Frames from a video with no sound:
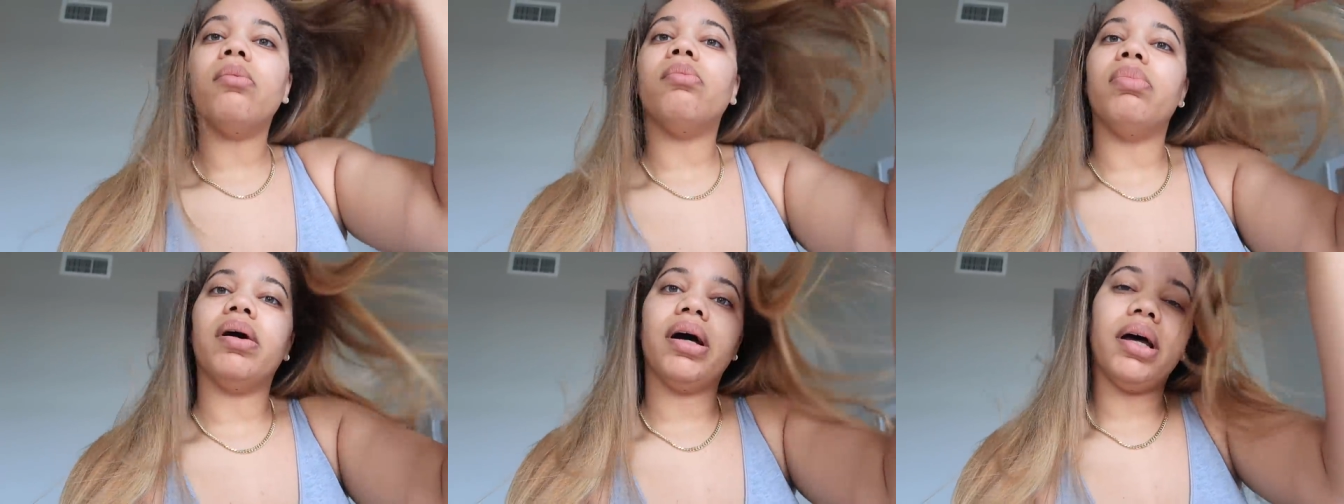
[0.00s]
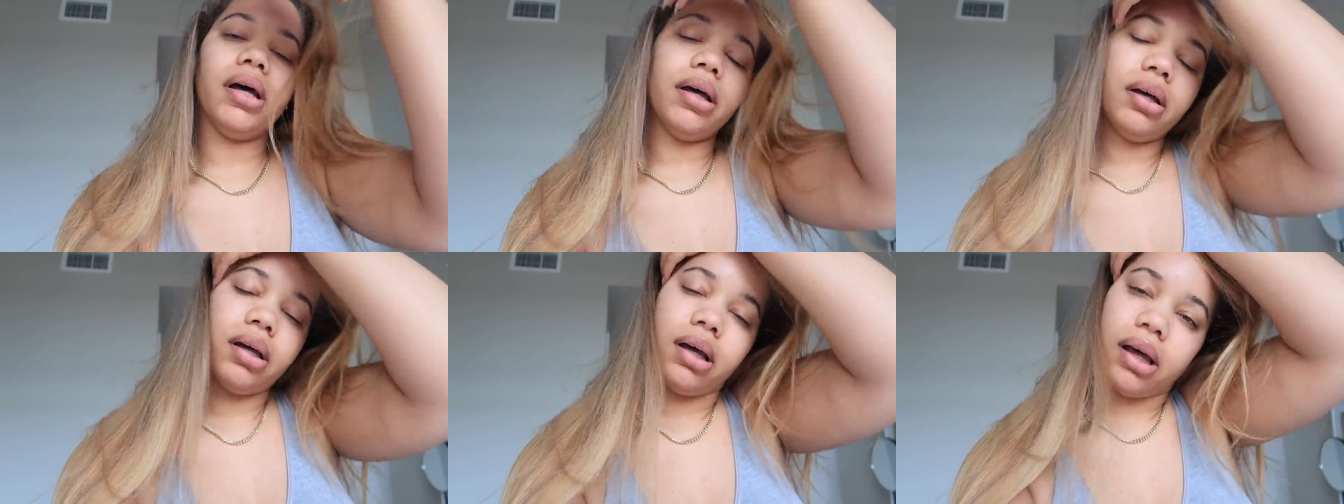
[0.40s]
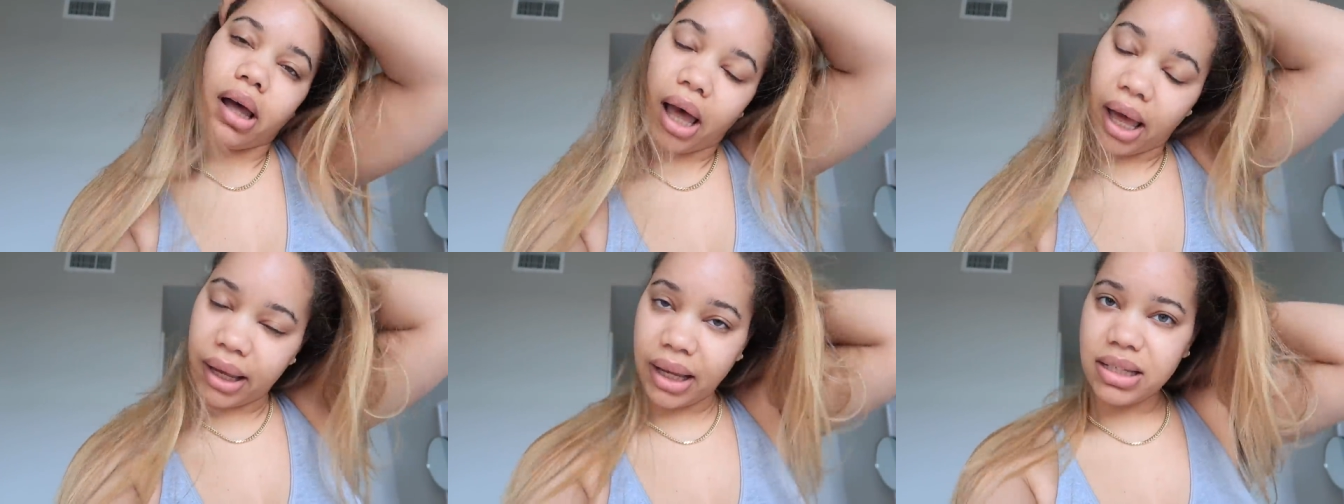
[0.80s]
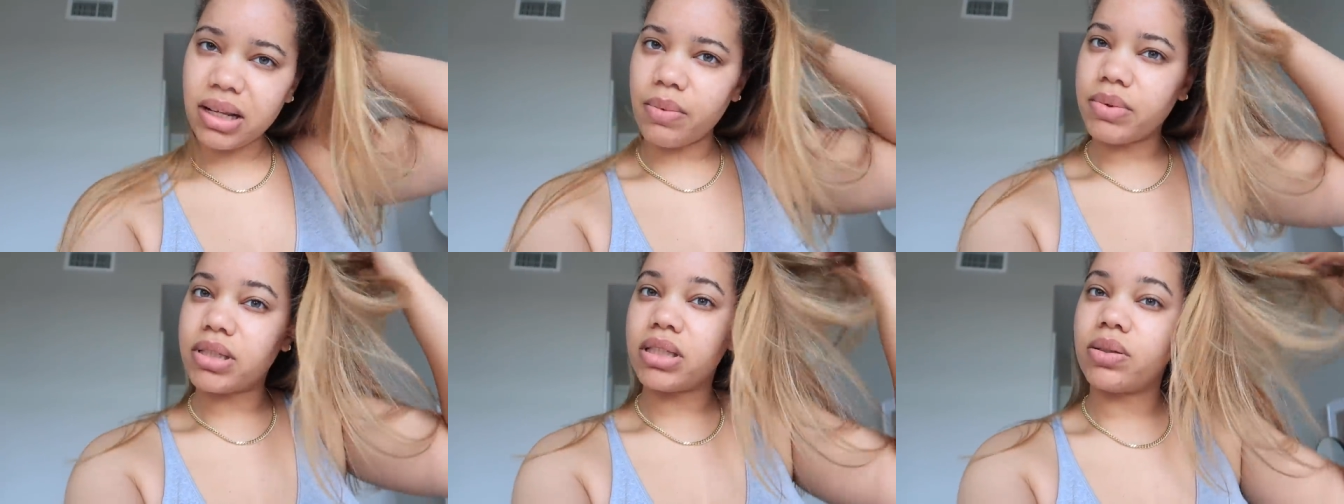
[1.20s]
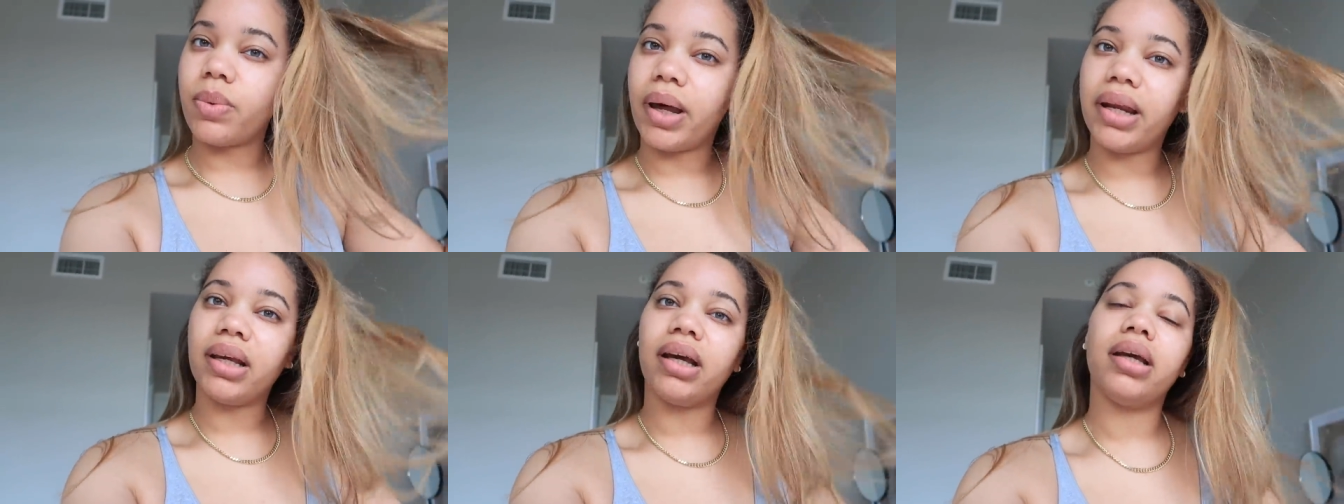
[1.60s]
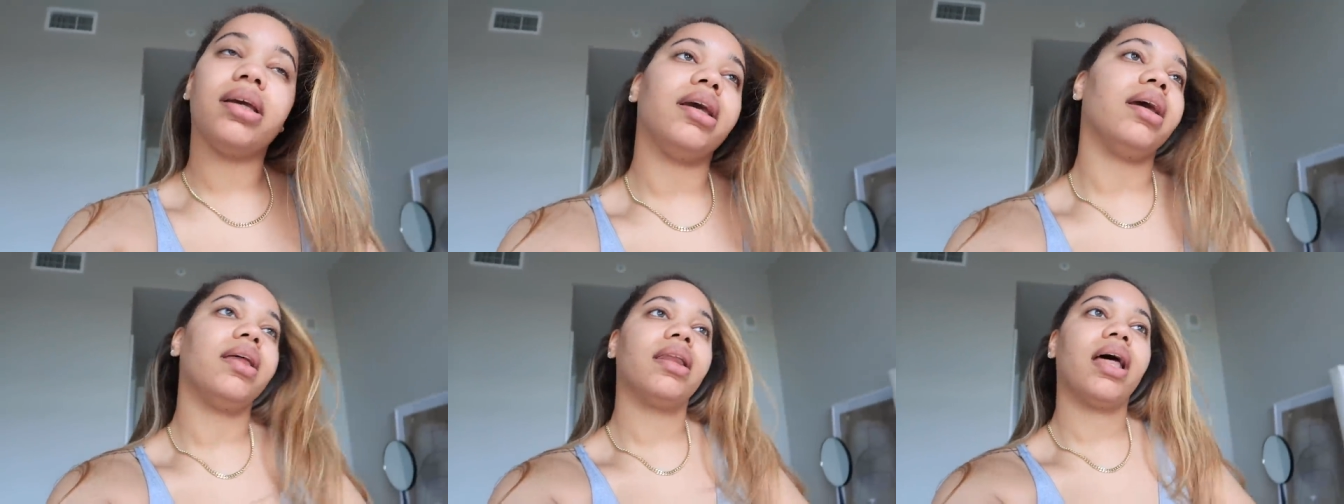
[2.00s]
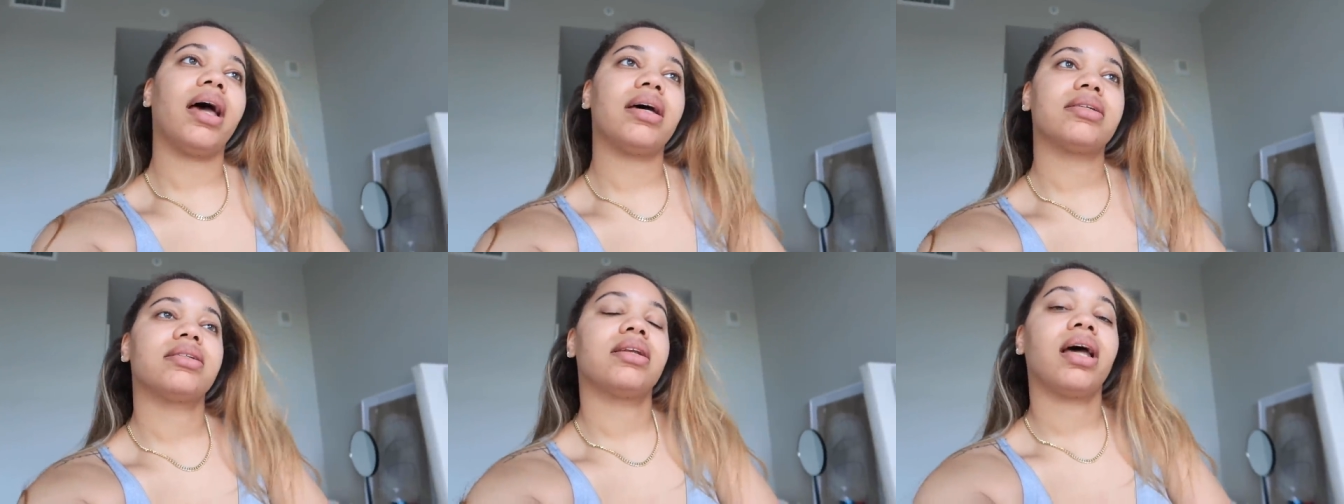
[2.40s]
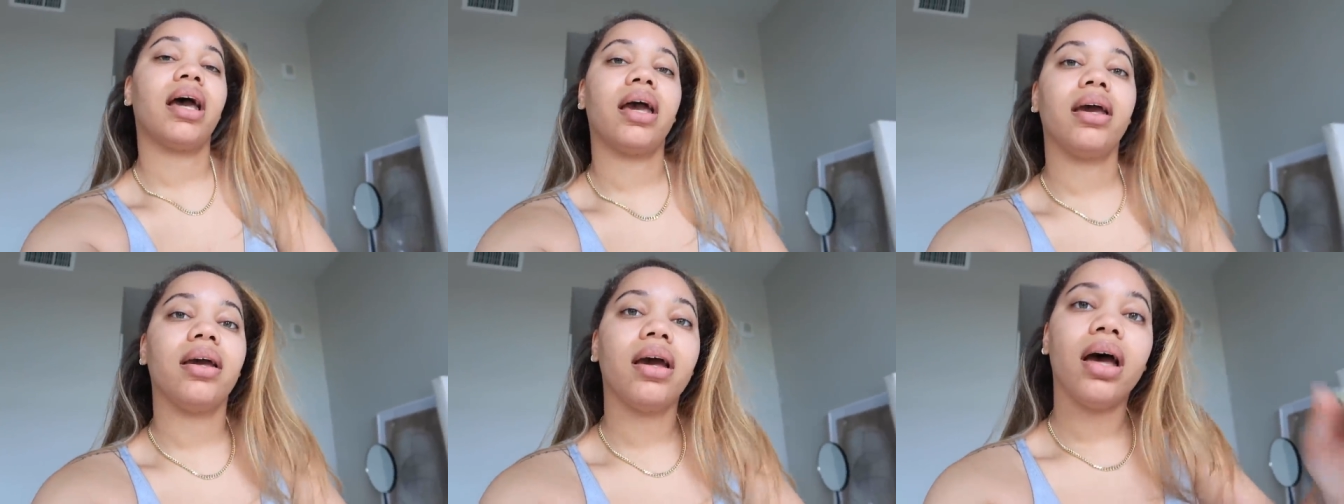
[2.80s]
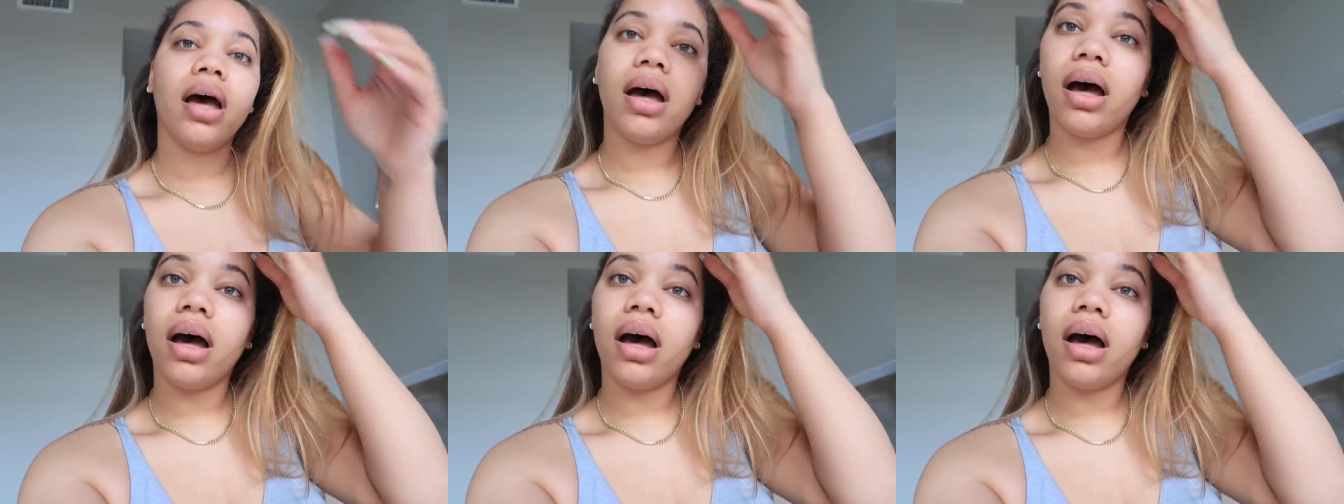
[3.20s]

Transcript: But I guess I was sweating again last night.